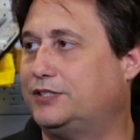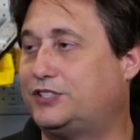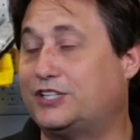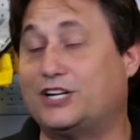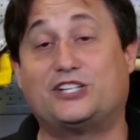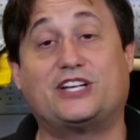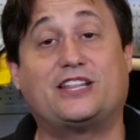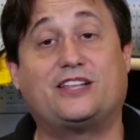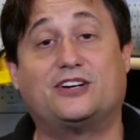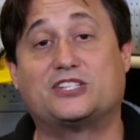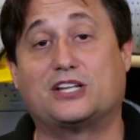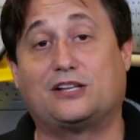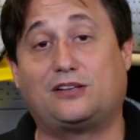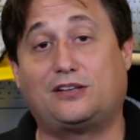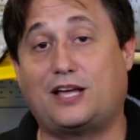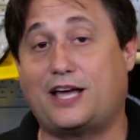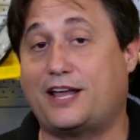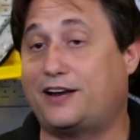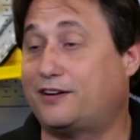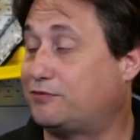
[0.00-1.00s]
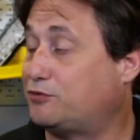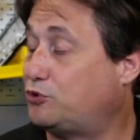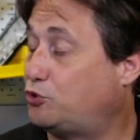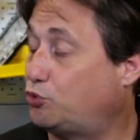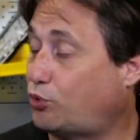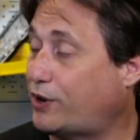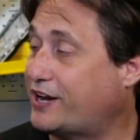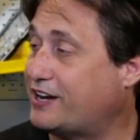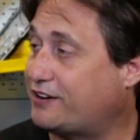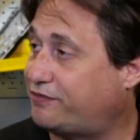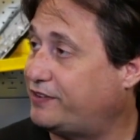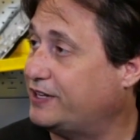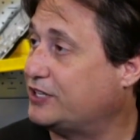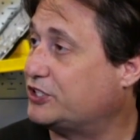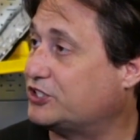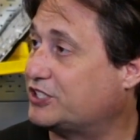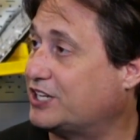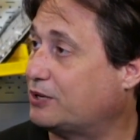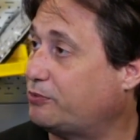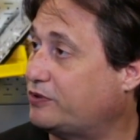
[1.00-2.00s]
JJ, there's a lot of great
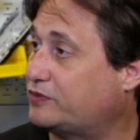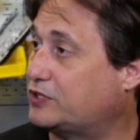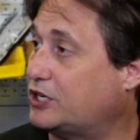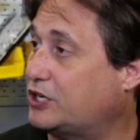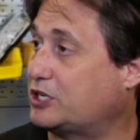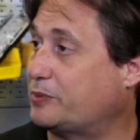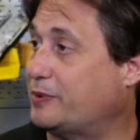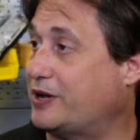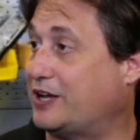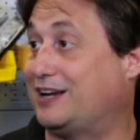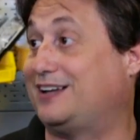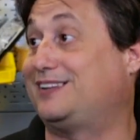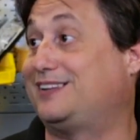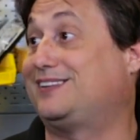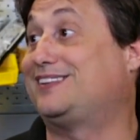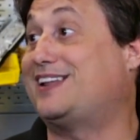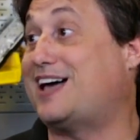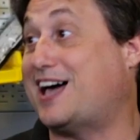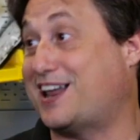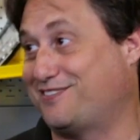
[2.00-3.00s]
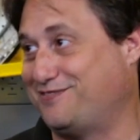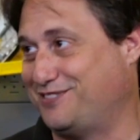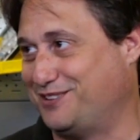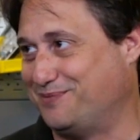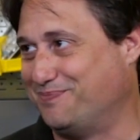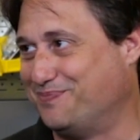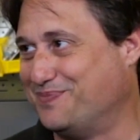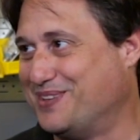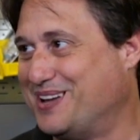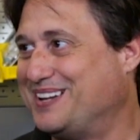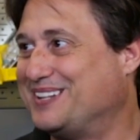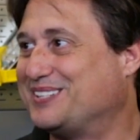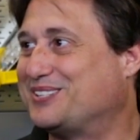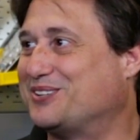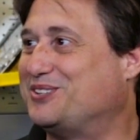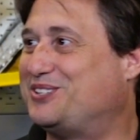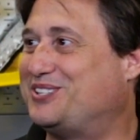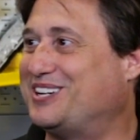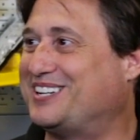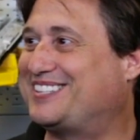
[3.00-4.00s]
features that we've talked about, a lot of them. Yes.
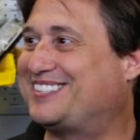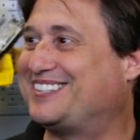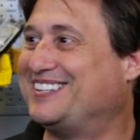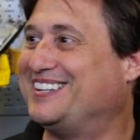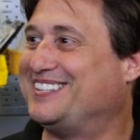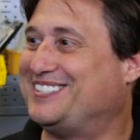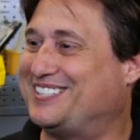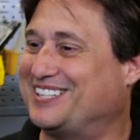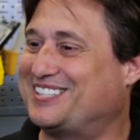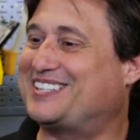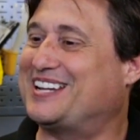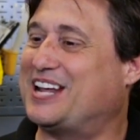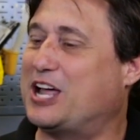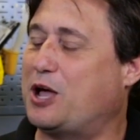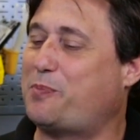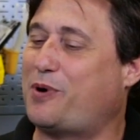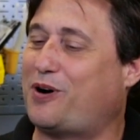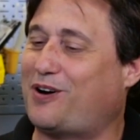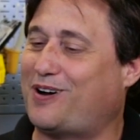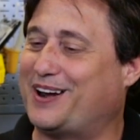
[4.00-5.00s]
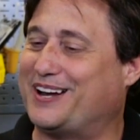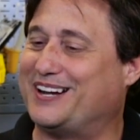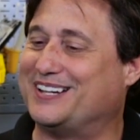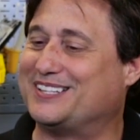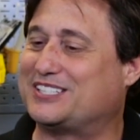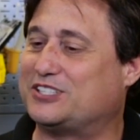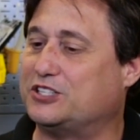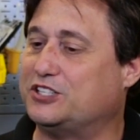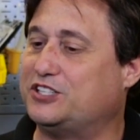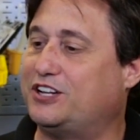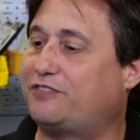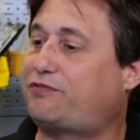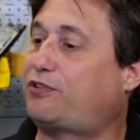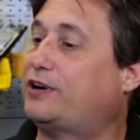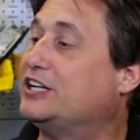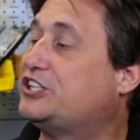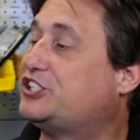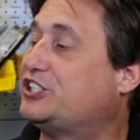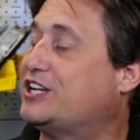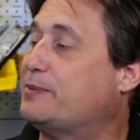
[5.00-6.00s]
So just to help our audience to
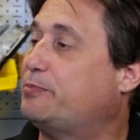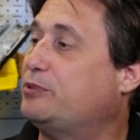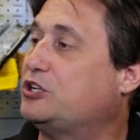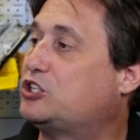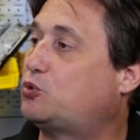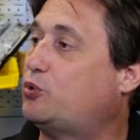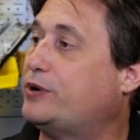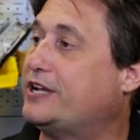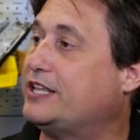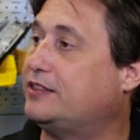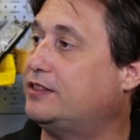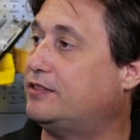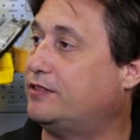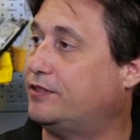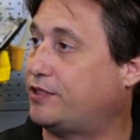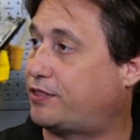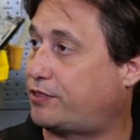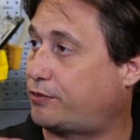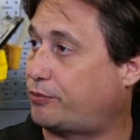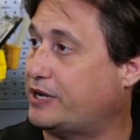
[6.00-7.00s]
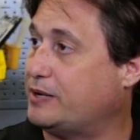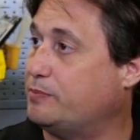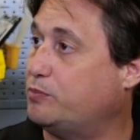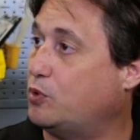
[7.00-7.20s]
differentiate between the three